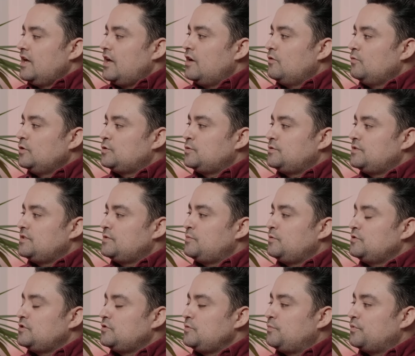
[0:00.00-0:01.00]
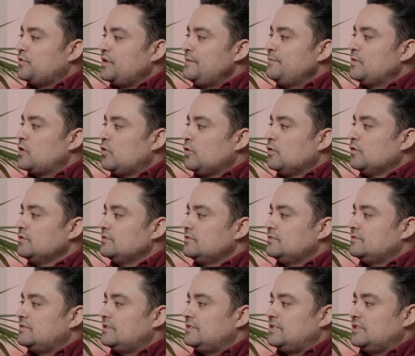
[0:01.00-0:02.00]
which was the Supreme Court
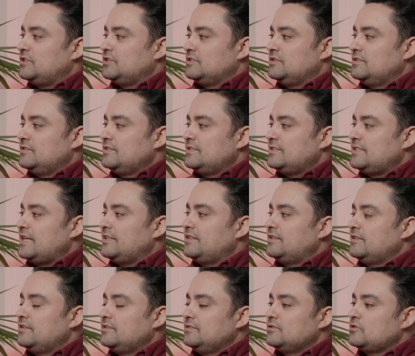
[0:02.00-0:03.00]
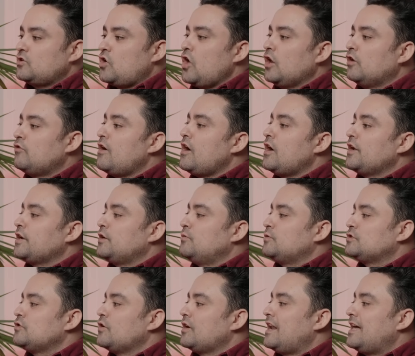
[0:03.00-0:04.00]
decision that said that Colorado
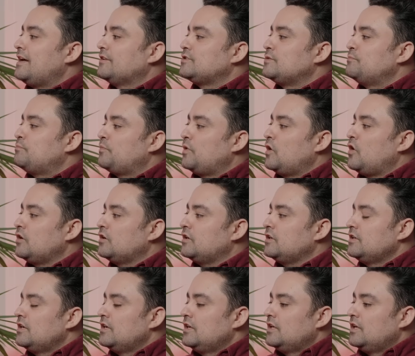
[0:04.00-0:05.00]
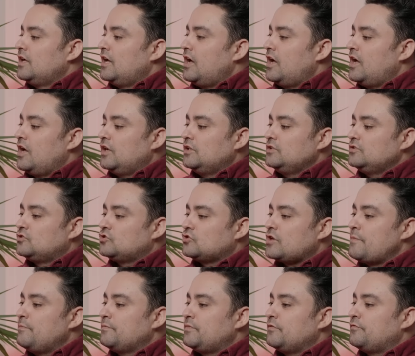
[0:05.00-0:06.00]
was not allowed to block
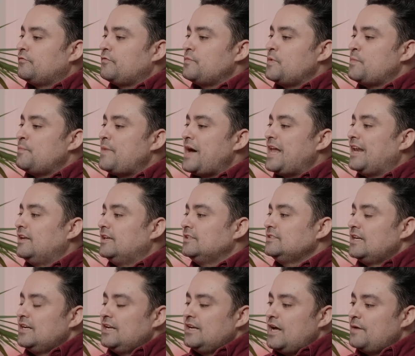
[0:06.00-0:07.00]
Trump from the ballot.